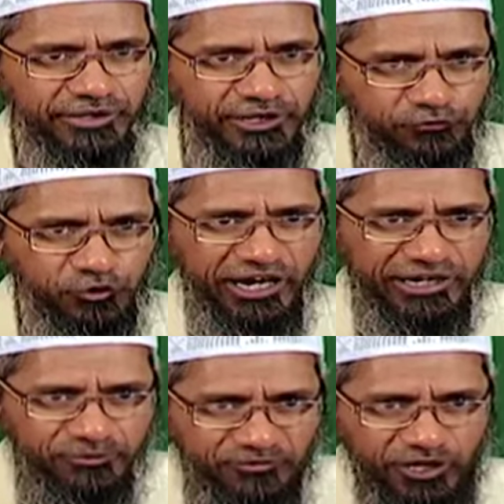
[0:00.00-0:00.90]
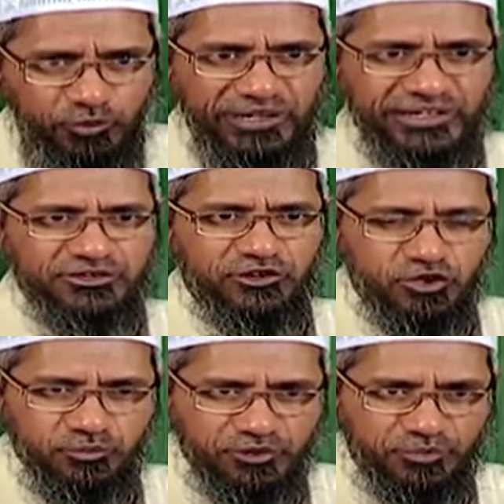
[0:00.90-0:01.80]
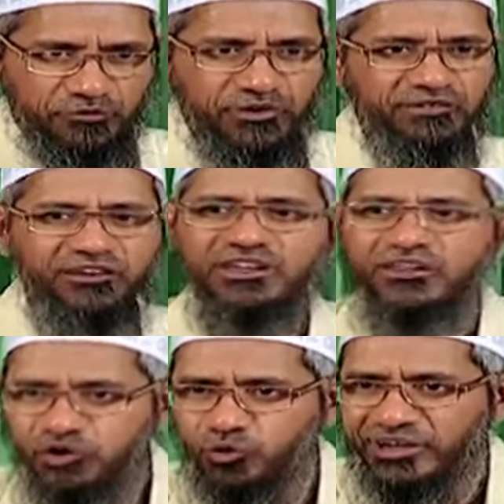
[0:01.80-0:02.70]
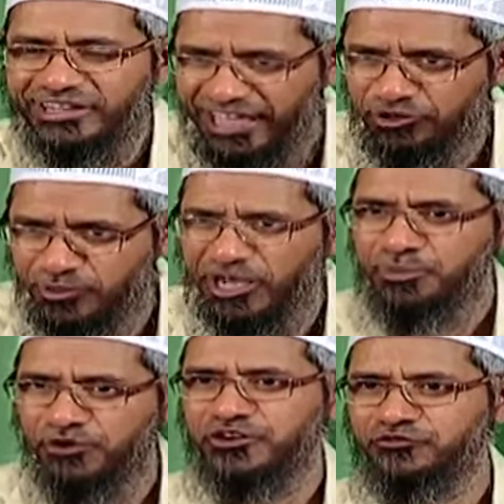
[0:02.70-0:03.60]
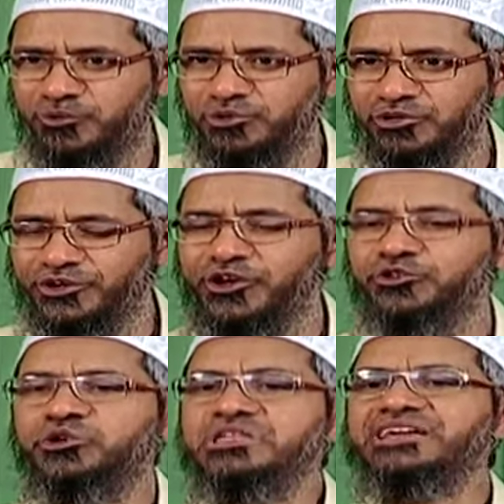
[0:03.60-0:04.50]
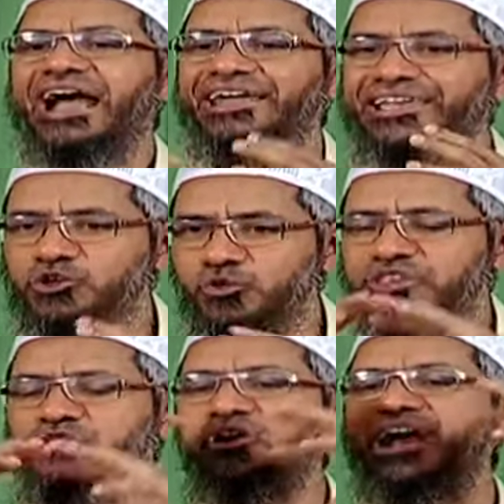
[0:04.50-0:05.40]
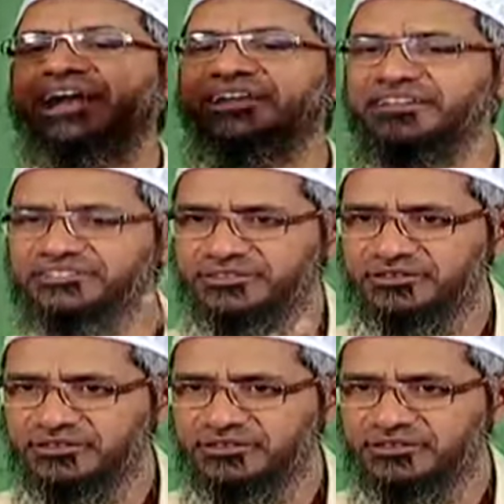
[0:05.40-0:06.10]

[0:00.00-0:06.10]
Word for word: If you get him worth 20,000 rupees profit, why will he give you 20? He has to make a profit from you. So he's guiding you with your guidance